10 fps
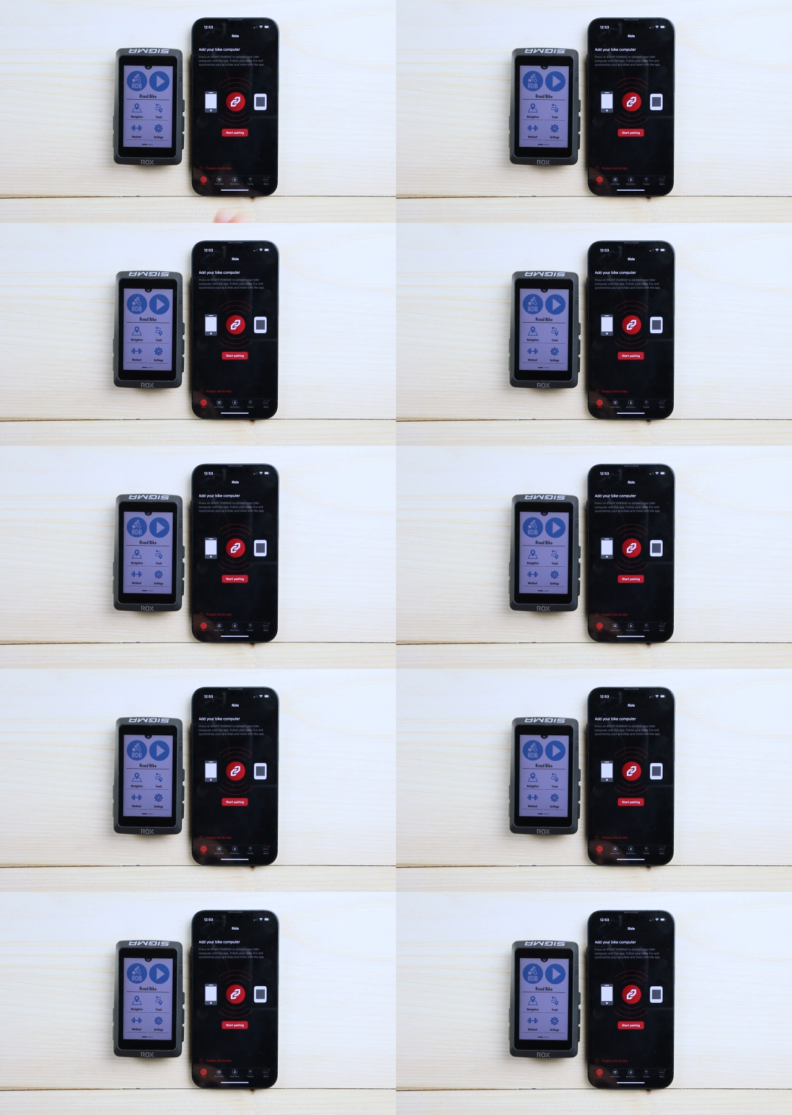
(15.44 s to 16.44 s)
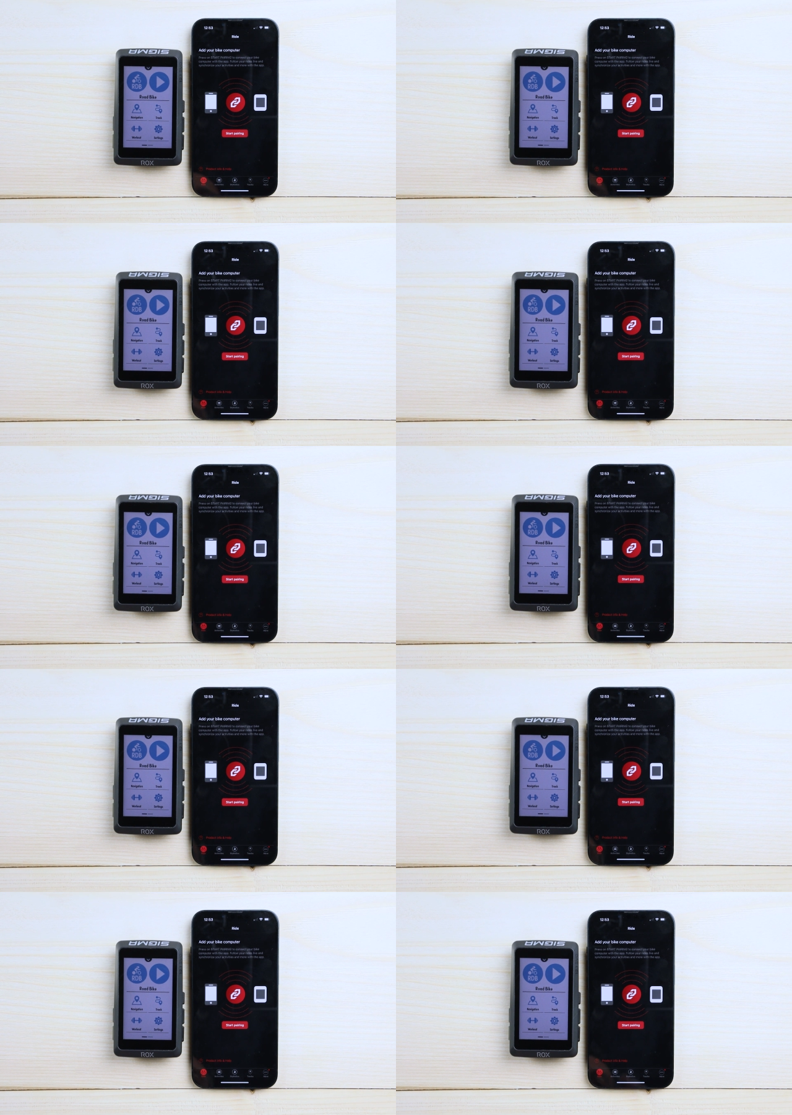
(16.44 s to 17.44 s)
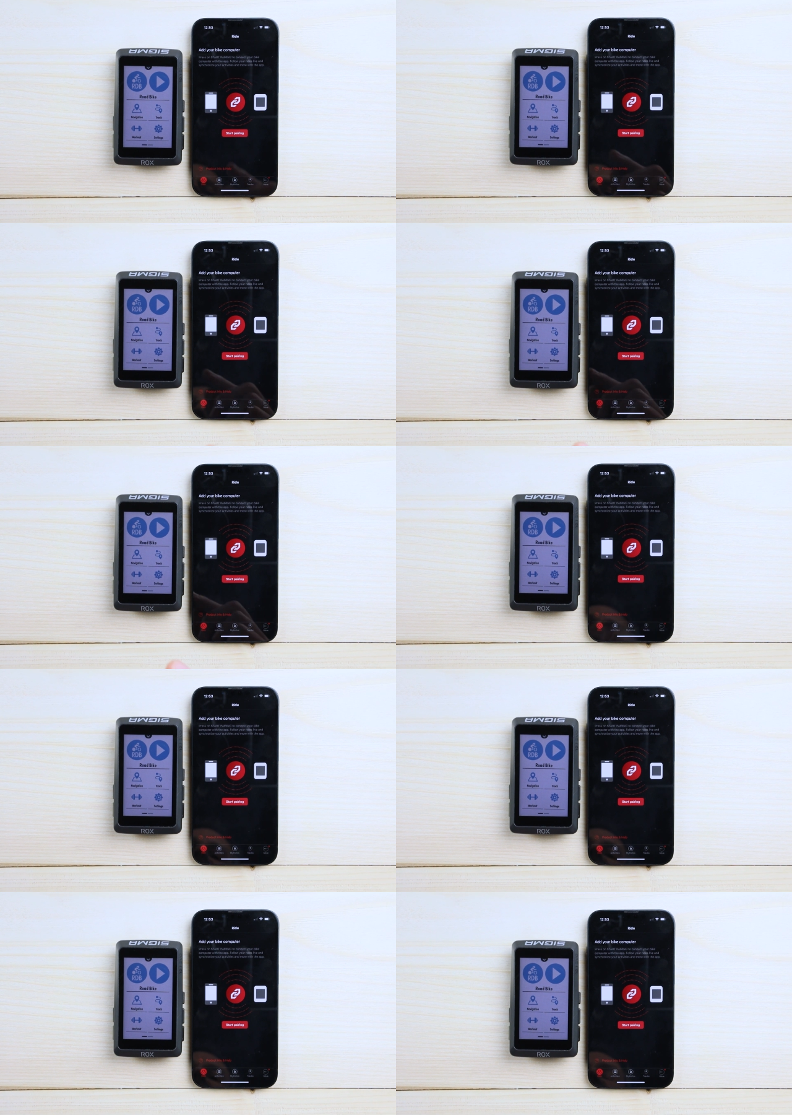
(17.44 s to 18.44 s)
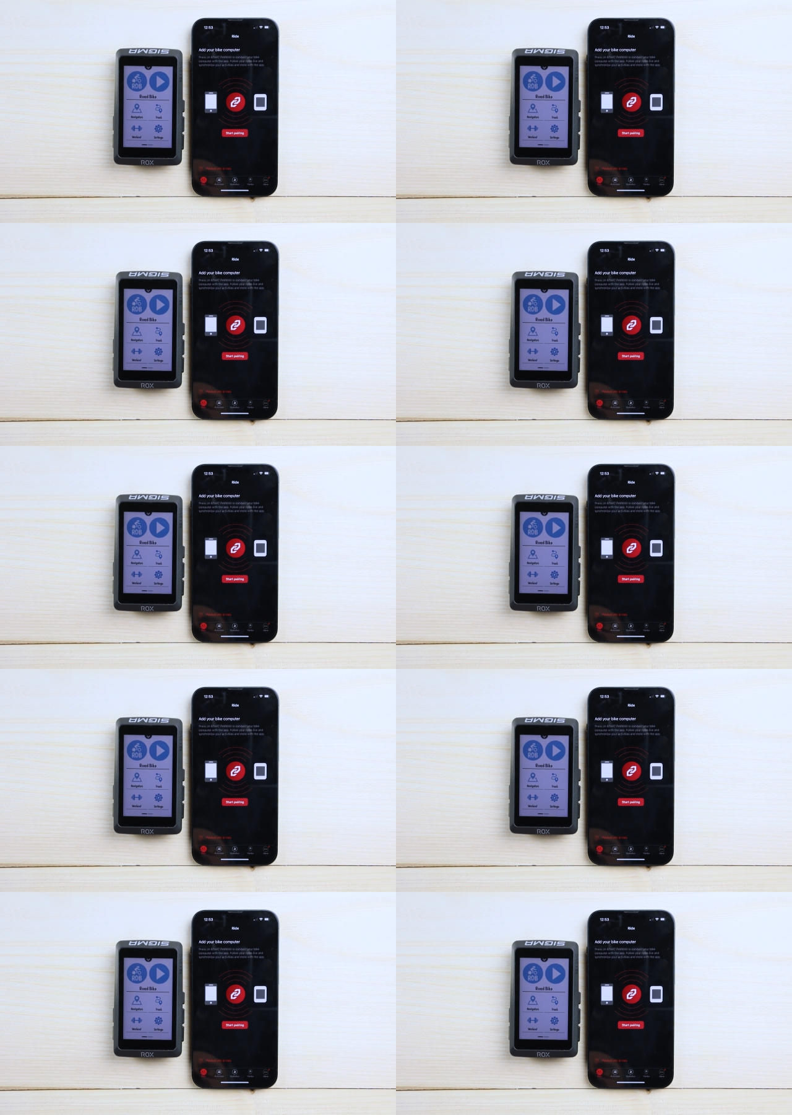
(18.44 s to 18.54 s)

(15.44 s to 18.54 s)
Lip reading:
No face is visible, so there are no lips to read.